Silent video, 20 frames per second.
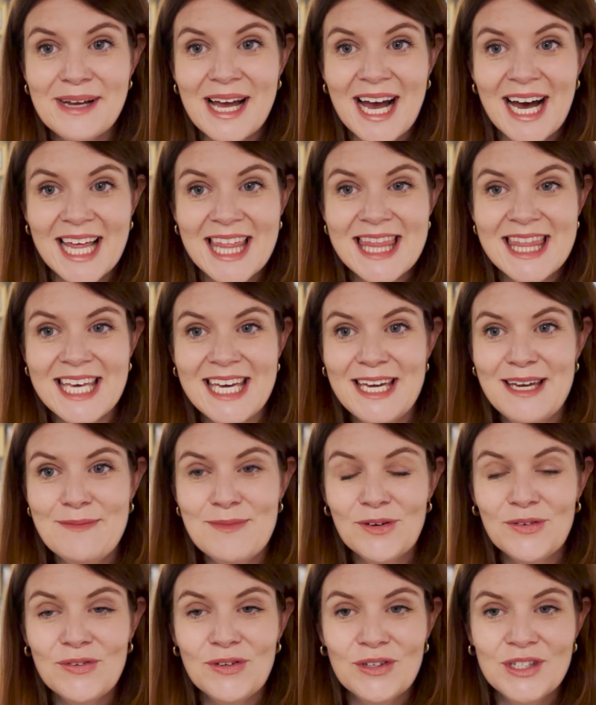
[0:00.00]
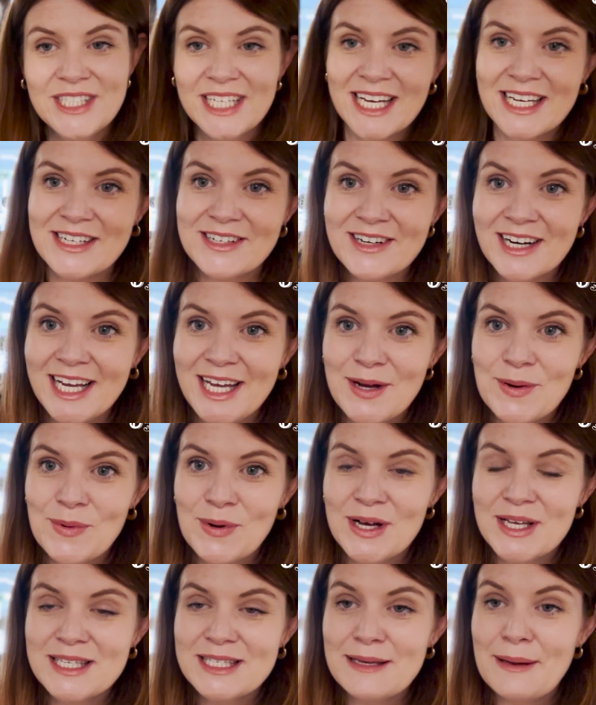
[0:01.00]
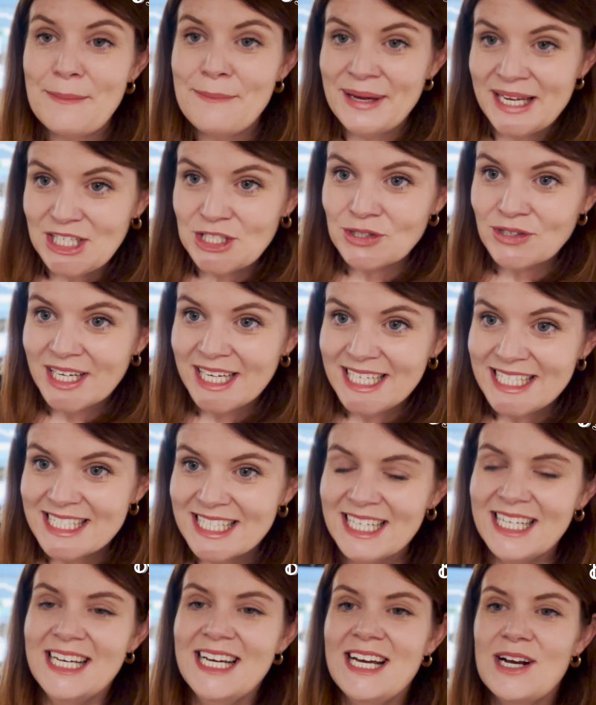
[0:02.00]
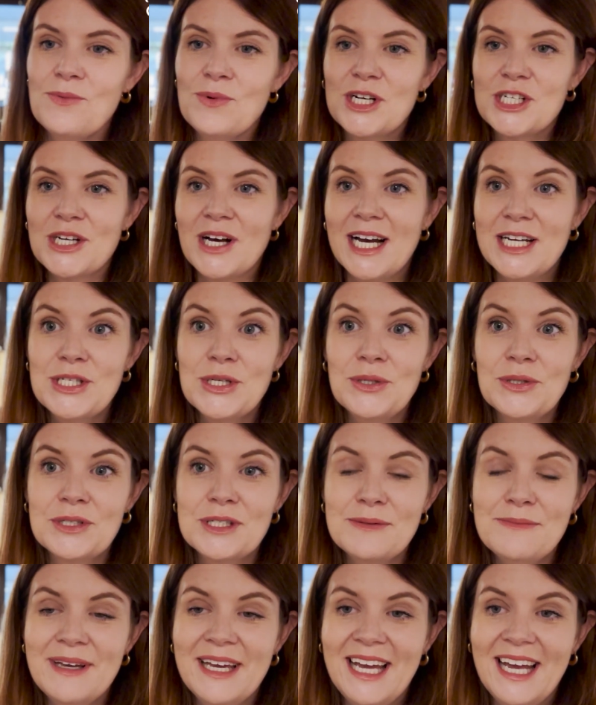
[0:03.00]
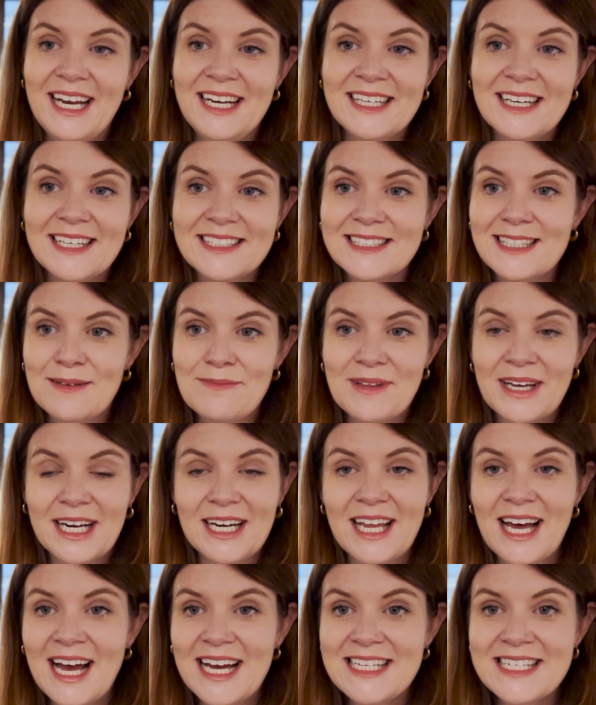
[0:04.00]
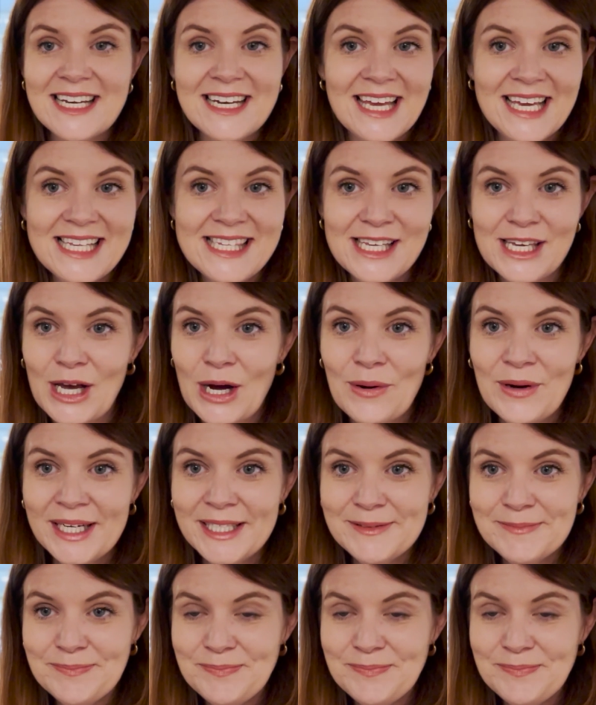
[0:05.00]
Our theme for January was beach read, which I took to mean something light and easygoing.